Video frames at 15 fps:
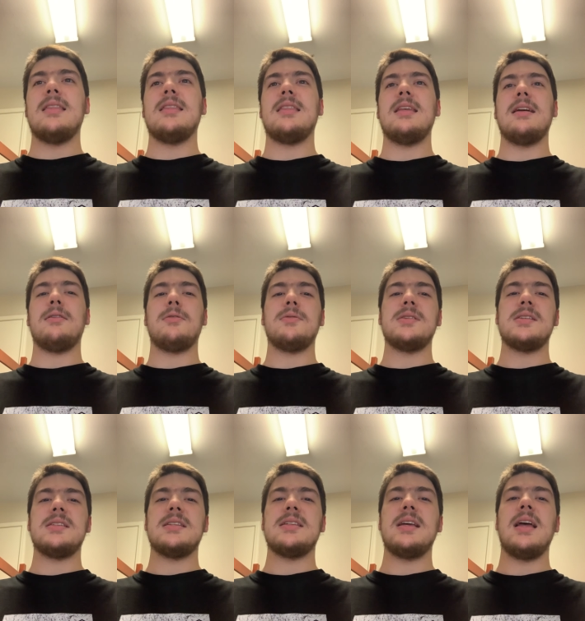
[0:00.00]
there
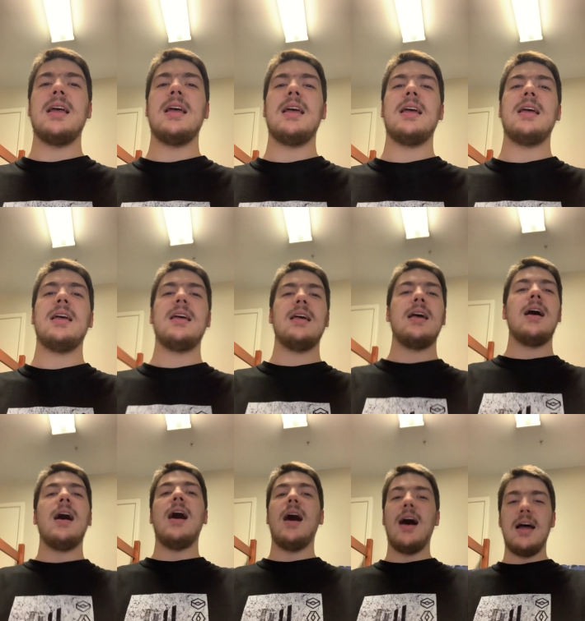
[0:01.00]
was
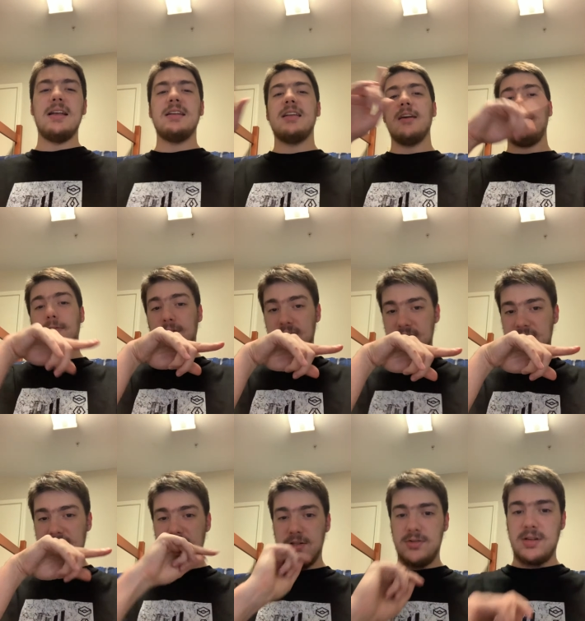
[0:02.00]
a different
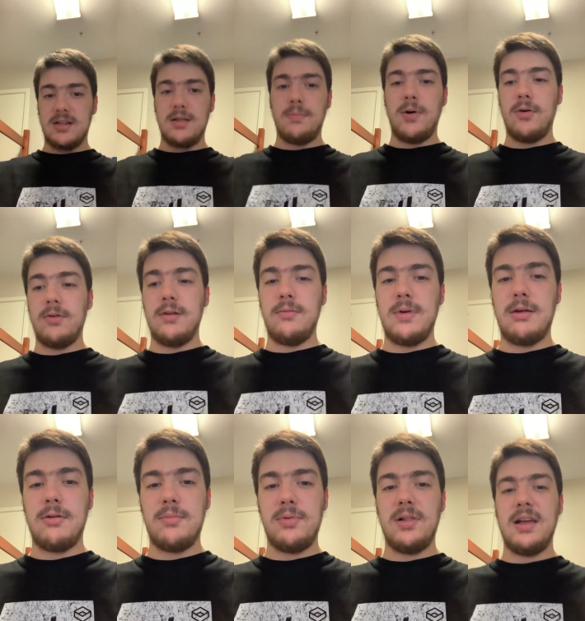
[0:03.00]
district opponent we
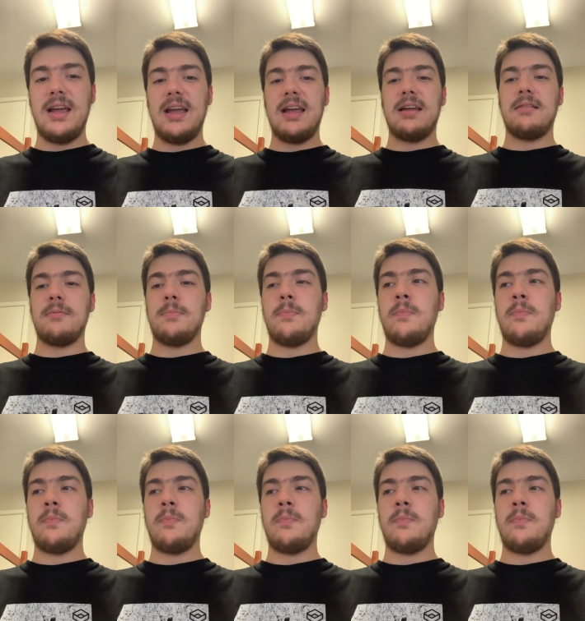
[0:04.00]
were playing.